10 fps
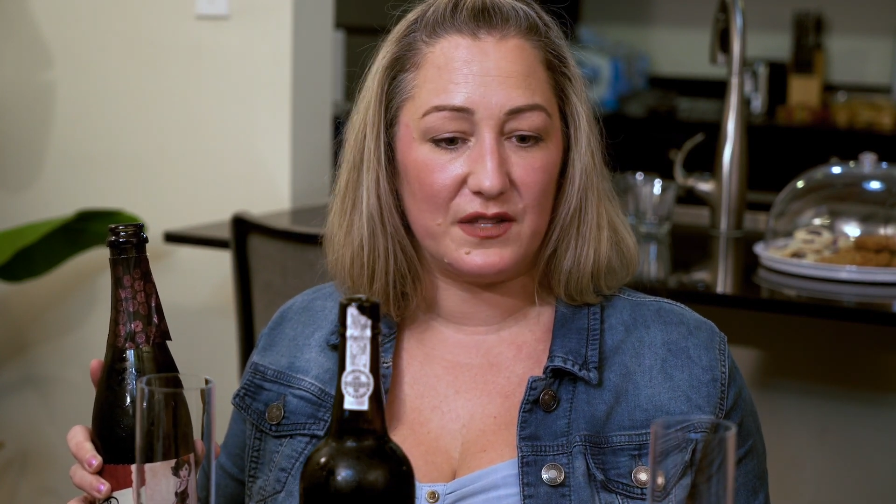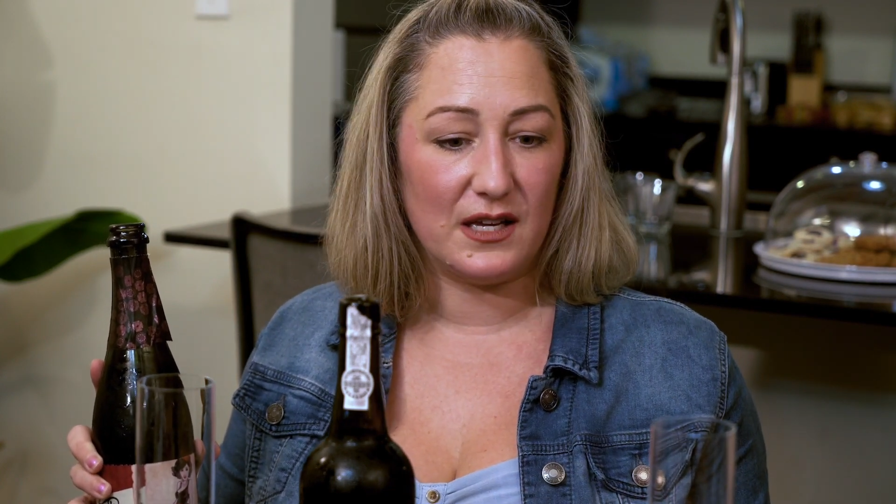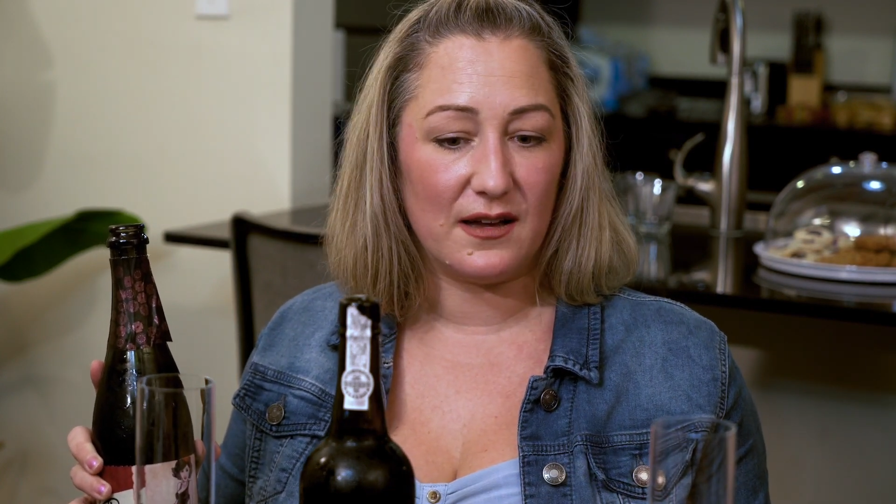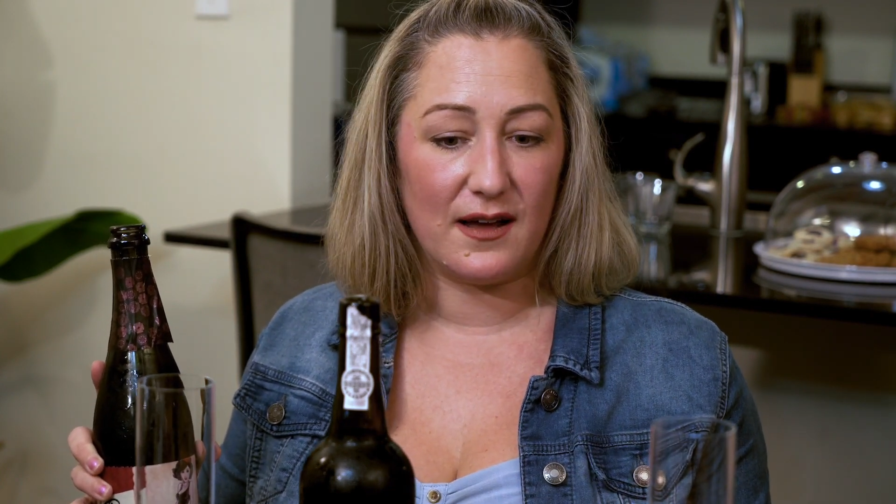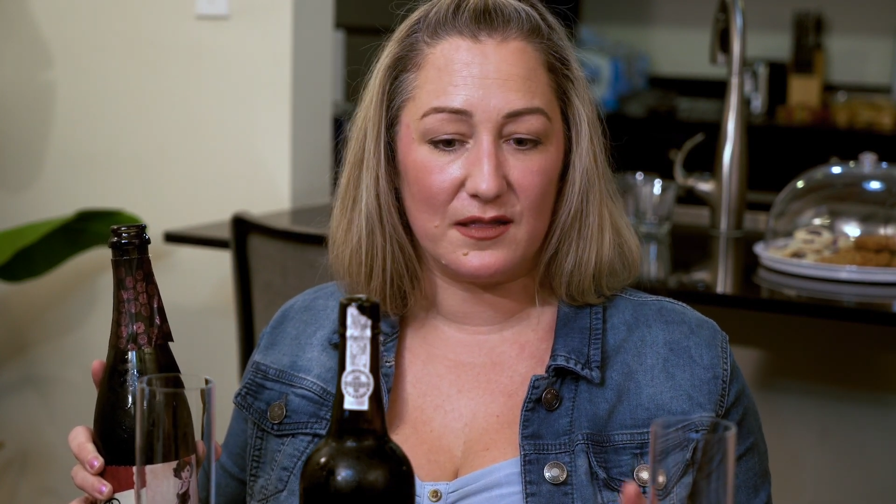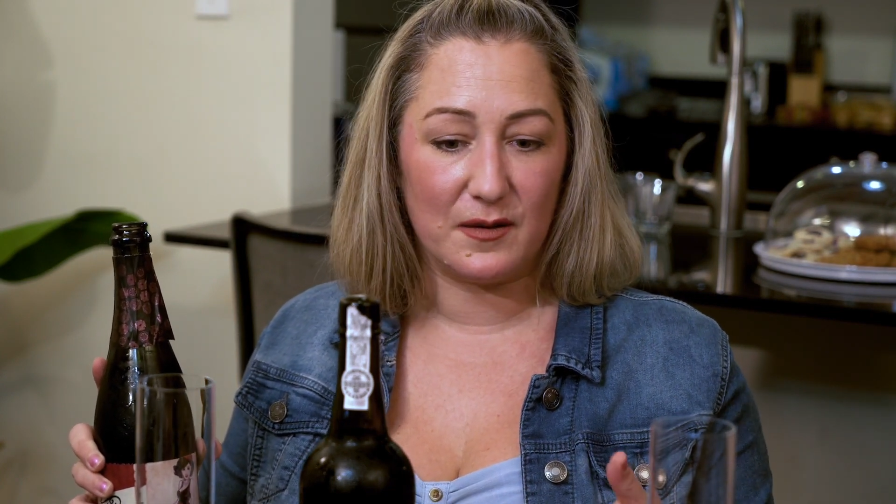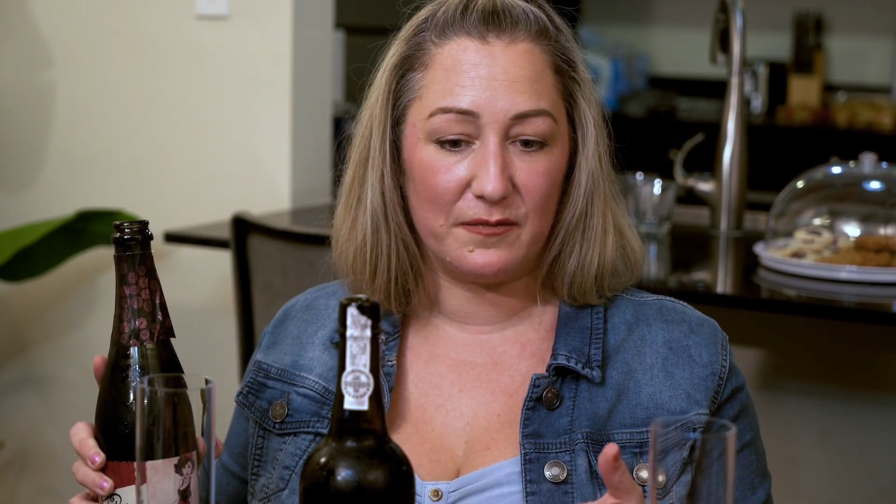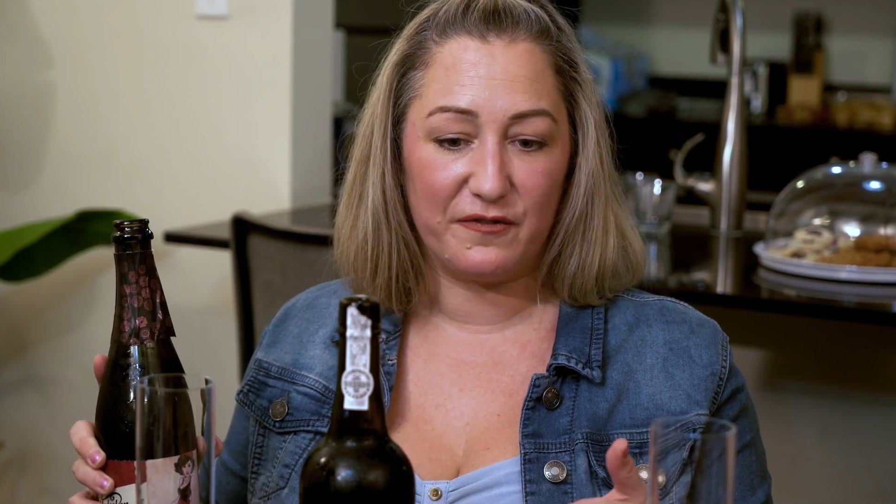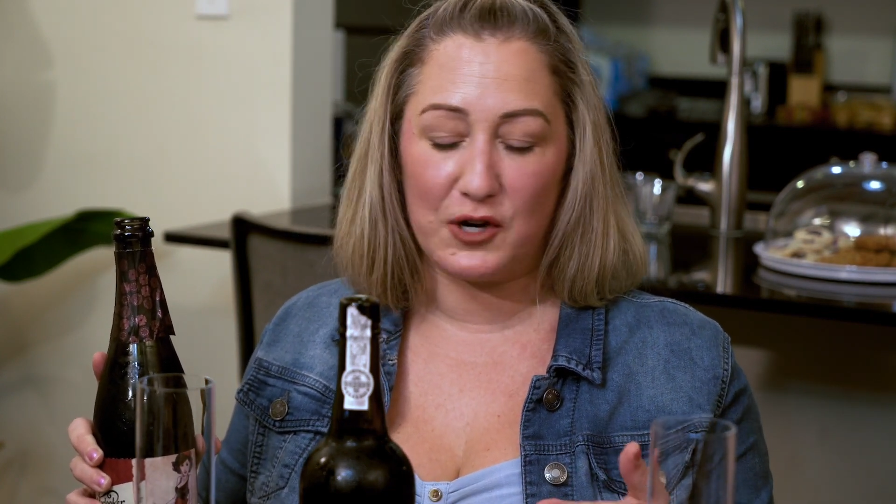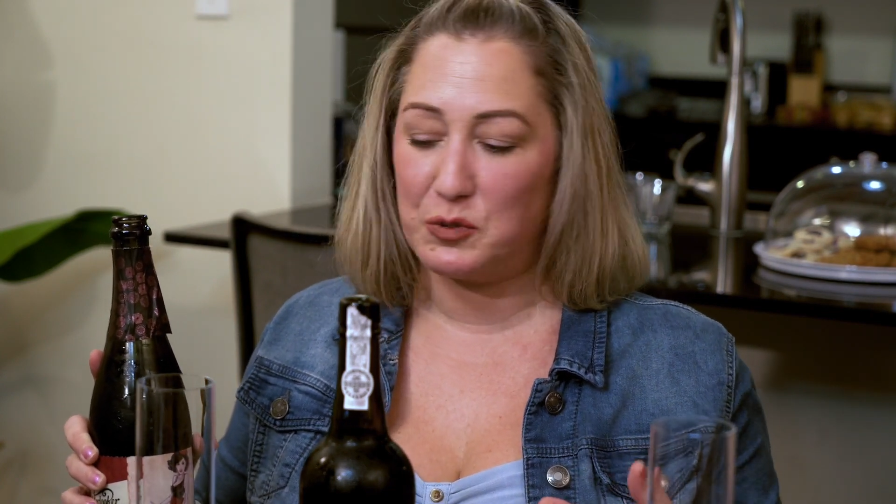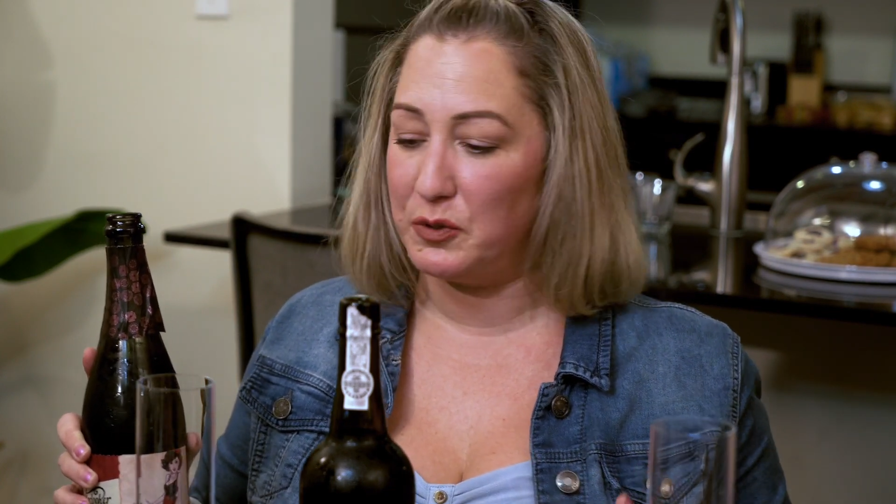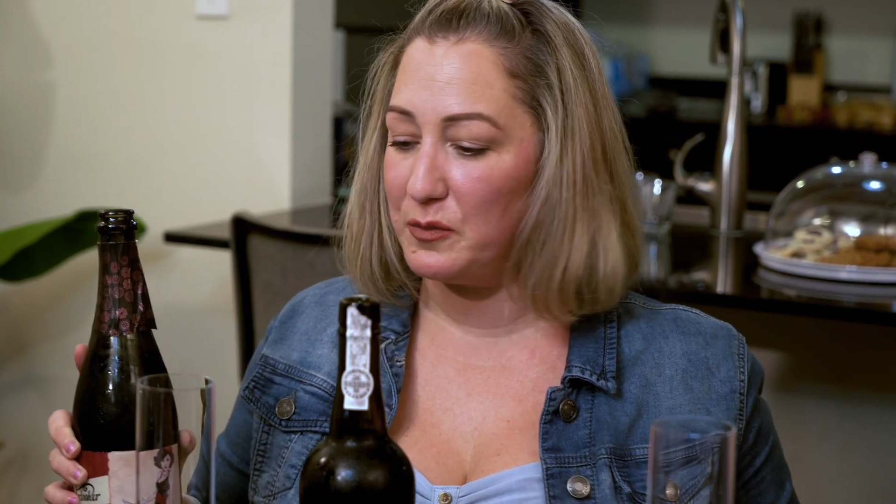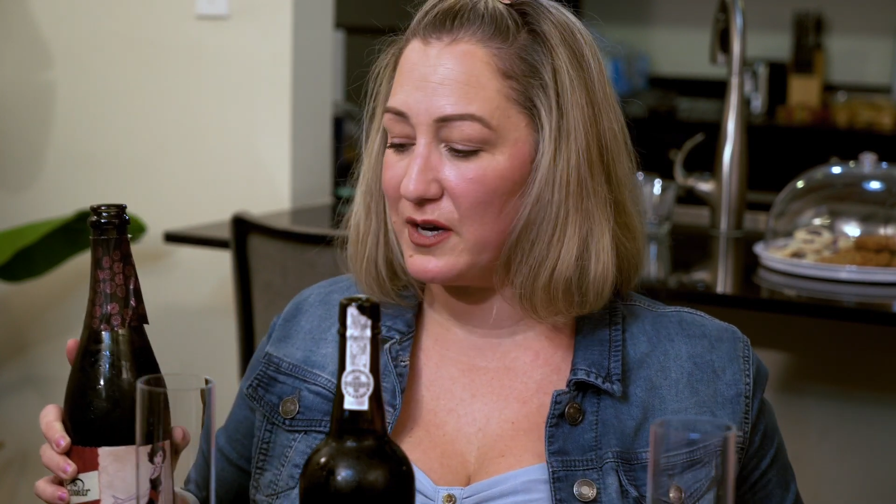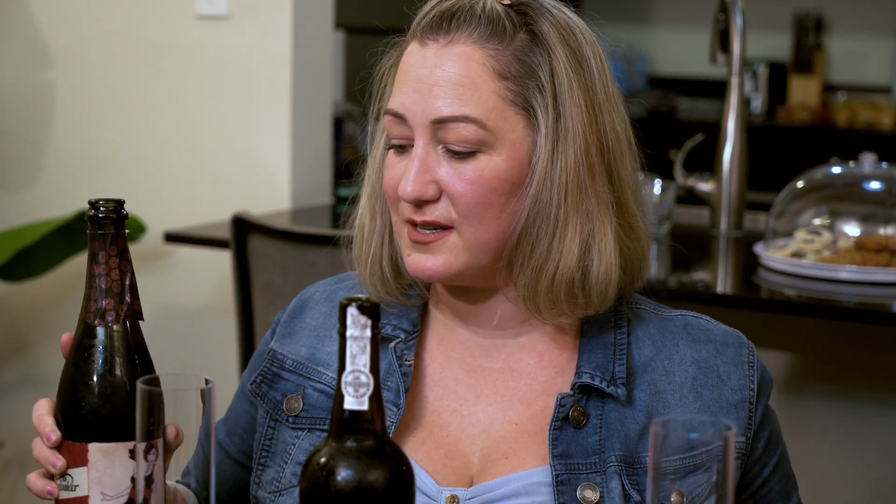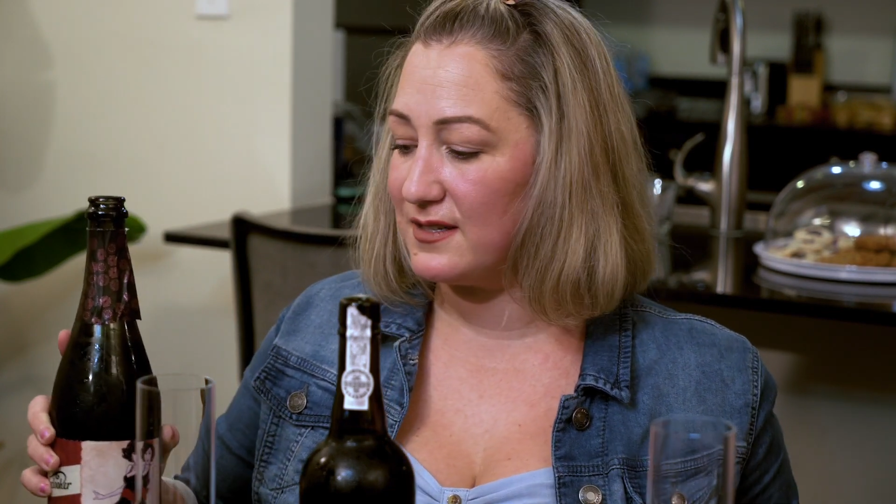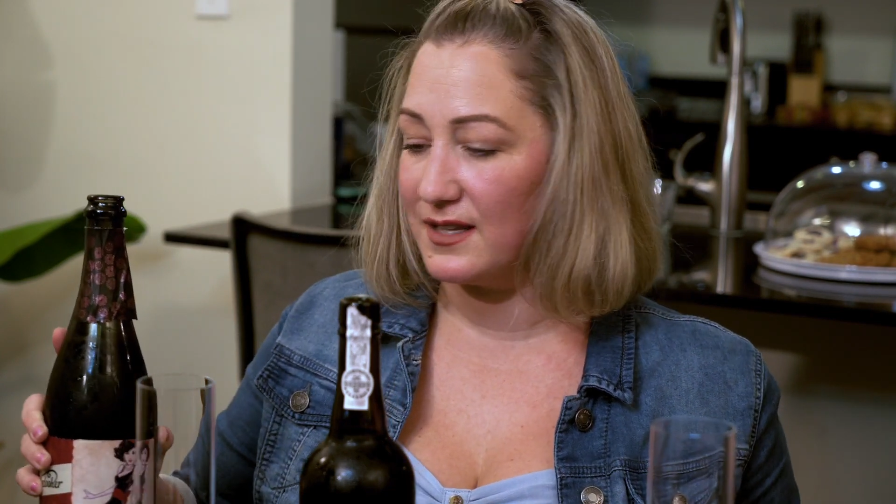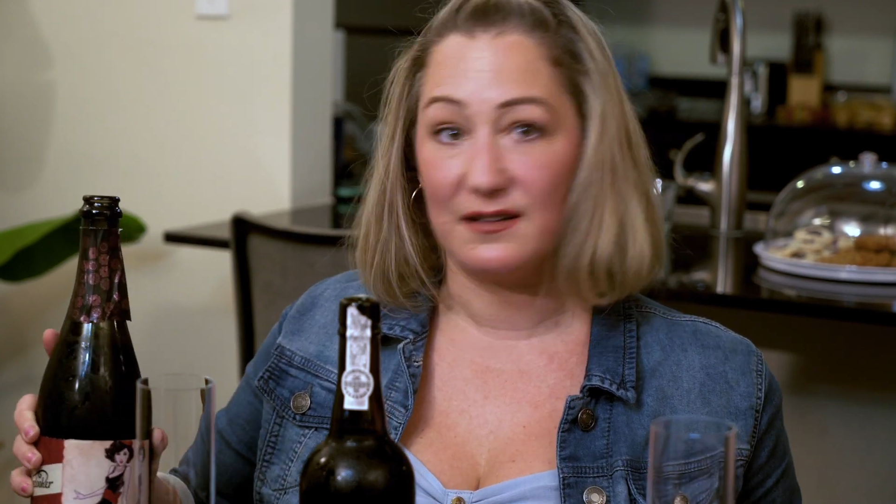the fresh blueberries in the